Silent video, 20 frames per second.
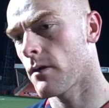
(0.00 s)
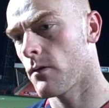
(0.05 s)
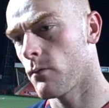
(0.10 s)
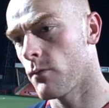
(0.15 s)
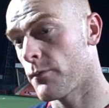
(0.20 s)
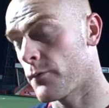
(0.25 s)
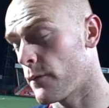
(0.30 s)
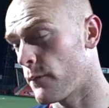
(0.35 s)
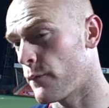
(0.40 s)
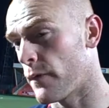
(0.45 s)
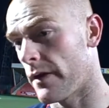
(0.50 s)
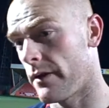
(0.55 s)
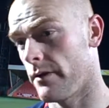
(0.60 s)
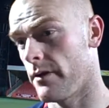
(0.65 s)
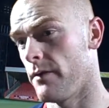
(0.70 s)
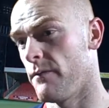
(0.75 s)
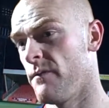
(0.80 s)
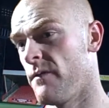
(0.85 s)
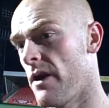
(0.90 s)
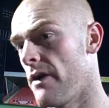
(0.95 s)
We've
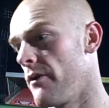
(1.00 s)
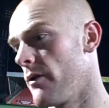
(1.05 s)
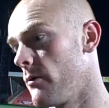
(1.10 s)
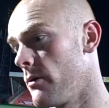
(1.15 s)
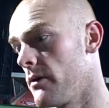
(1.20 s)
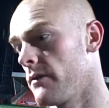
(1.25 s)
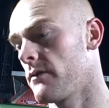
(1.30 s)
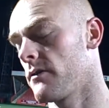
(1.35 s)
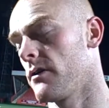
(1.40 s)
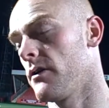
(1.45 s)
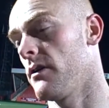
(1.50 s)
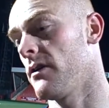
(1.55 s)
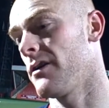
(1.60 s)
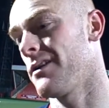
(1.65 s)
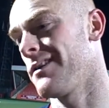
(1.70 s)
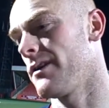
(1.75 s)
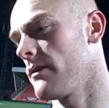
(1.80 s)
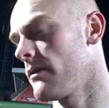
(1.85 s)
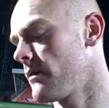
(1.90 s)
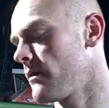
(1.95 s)
defended very well
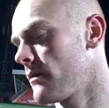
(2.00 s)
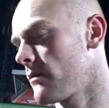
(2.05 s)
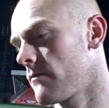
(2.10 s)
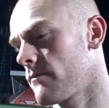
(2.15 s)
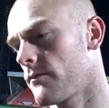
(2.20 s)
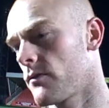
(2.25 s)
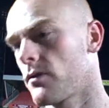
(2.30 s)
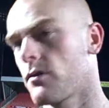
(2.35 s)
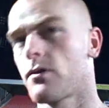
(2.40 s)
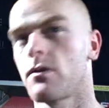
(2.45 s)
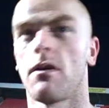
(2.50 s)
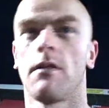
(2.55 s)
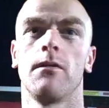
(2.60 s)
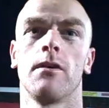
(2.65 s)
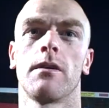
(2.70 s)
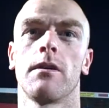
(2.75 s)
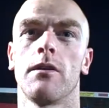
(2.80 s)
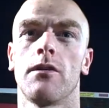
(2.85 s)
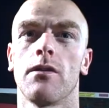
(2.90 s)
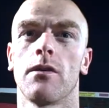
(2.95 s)
tonight. It's
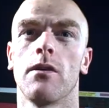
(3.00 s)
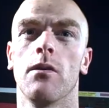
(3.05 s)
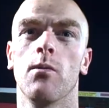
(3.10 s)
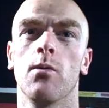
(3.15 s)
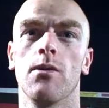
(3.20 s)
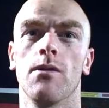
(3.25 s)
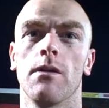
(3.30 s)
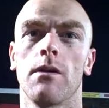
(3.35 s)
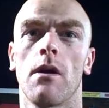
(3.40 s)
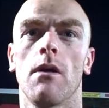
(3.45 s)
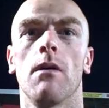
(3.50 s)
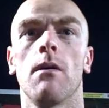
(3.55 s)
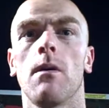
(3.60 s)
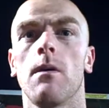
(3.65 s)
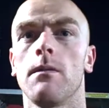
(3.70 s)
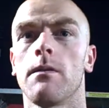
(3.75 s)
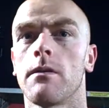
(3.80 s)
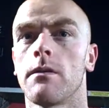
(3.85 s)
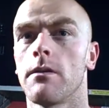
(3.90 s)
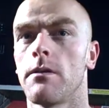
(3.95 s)
obviously took a wonder goal
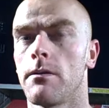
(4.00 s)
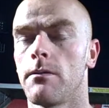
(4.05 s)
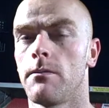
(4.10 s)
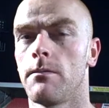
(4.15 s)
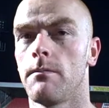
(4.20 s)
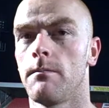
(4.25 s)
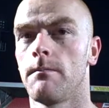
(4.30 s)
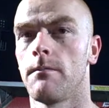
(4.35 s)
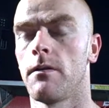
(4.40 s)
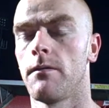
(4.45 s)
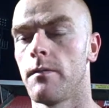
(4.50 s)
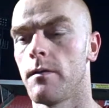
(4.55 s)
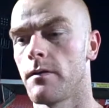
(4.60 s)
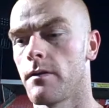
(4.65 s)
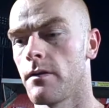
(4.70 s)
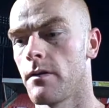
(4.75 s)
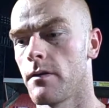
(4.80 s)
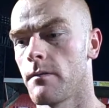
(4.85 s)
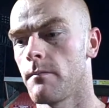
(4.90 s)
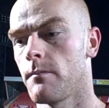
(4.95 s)
to
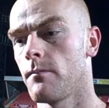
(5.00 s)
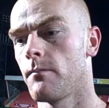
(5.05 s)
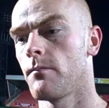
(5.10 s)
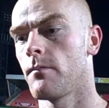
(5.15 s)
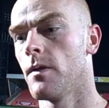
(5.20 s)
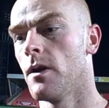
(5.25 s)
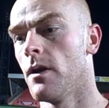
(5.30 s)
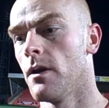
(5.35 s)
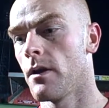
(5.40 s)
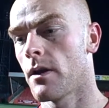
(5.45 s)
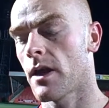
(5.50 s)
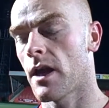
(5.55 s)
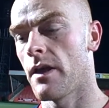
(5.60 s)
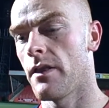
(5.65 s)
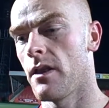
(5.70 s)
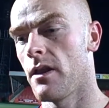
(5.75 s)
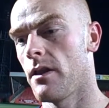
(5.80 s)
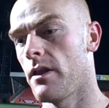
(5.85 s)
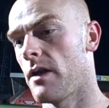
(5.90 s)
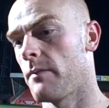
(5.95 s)
obviously get
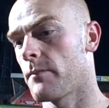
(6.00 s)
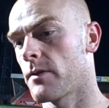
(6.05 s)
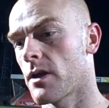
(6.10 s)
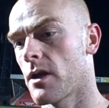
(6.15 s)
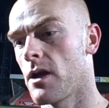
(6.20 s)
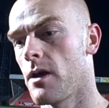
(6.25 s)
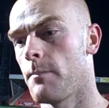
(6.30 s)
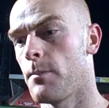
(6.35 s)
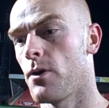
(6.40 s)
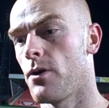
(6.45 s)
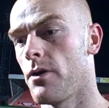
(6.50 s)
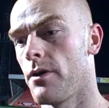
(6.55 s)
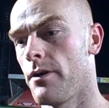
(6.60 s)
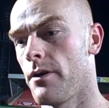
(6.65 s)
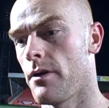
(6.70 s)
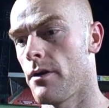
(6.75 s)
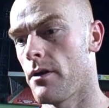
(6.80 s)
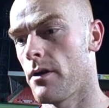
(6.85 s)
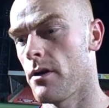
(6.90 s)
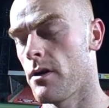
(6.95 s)
them to get a point.
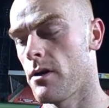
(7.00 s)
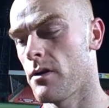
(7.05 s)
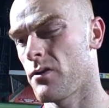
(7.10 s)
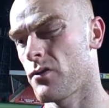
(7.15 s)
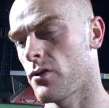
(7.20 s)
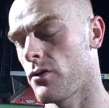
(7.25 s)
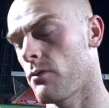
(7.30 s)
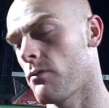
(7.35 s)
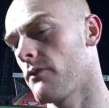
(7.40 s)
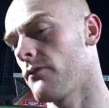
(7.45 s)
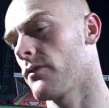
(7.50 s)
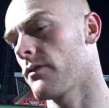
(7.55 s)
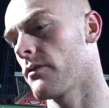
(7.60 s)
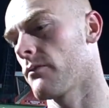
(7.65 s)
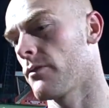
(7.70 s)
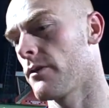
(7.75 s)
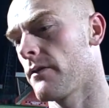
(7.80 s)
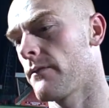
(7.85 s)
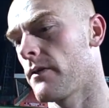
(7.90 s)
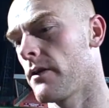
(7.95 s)
Uh, so obviously
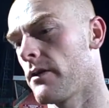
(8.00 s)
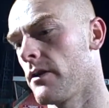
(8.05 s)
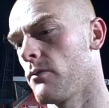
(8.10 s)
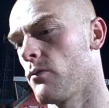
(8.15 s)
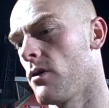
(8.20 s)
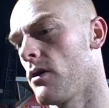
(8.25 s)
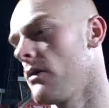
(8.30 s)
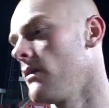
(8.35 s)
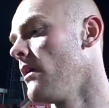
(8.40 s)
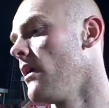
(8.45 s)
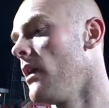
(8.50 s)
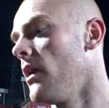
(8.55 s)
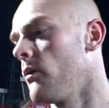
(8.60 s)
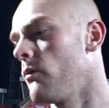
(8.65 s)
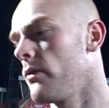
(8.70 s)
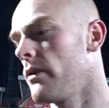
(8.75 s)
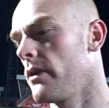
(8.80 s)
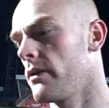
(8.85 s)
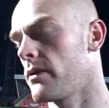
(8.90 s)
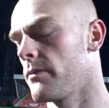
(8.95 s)
we defended well.
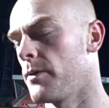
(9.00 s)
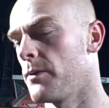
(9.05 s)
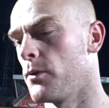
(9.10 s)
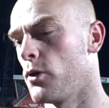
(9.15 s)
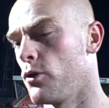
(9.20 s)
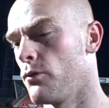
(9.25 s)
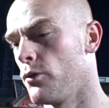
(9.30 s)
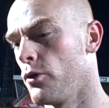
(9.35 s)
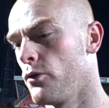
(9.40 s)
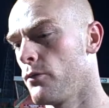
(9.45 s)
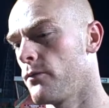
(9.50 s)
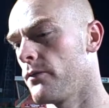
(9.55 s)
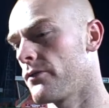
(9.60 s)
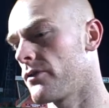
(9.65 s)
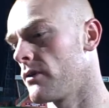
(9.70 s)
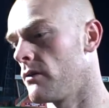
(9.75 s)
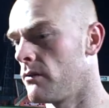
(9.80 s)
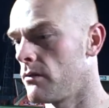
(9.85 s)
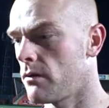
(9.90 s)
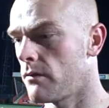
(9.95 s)
We need to be more
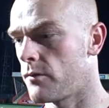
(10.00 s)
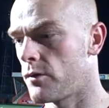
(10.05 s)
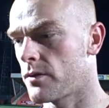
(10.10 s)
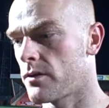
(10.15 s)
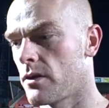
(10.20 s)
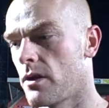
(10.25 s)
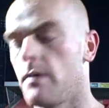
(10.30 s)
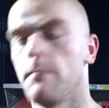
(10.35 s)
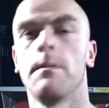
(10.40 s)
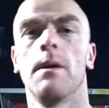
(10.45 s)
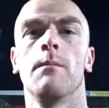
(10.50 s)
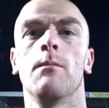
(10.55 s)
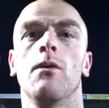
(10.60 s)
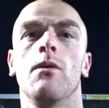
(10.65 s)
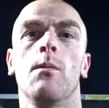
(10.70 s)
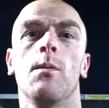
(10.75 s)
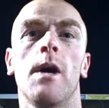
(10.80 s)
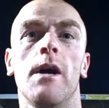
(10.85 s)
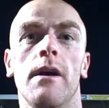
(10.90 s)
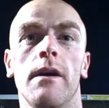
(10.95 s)
ruthless and obviously a bit
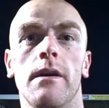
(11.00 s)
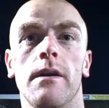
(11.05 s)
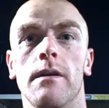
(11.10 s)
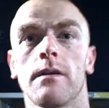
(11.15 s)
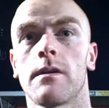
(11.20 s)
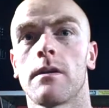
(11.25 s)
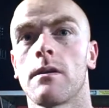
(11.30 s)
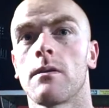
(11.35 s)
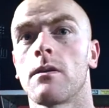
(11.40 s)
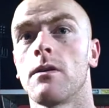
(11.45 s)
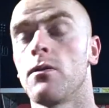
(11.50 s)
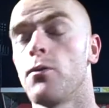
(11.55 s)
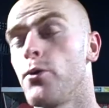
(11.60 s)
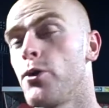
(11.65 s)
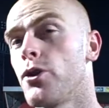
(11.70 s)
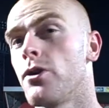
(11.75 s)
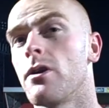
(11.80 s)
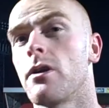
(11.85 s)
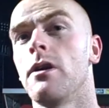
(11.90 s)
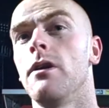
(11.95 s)
more wise because we
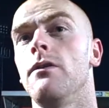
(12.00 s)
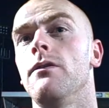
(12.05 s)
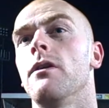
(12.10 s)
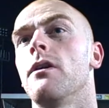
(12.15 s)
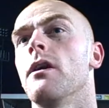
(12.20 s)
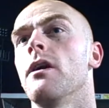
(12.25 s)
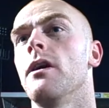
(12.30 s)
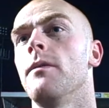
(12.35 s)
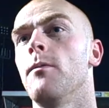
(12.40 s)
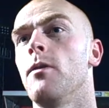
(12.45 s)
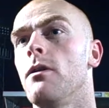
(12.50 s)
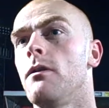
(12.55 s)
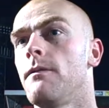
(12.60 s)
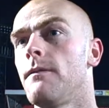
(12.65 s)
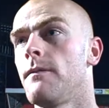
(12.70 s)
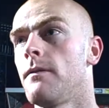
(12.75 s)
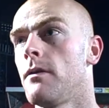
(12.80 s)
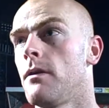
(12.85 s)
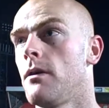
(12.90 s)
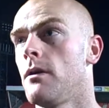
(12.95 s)
should have killed the game off
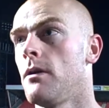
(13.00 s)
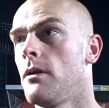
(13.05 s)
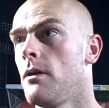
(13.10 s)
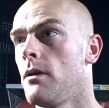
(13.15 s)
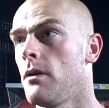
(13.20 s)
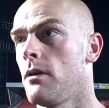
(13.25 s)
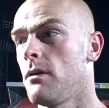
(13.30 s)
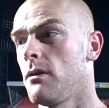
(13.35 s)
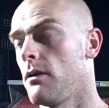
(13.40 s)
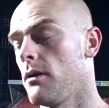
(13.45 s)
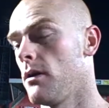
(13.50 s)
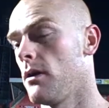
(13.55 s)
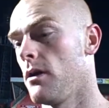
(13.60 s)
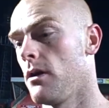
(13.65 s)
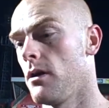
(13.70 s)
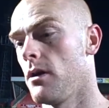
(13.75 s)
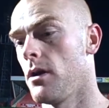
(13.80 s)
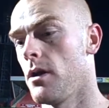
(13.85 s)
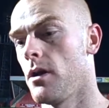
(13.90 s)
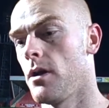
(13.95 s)

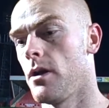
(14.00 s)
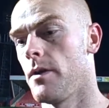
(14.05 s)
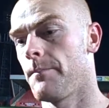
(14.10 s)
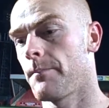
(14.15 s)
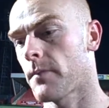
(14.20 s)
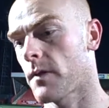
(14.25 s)
uh,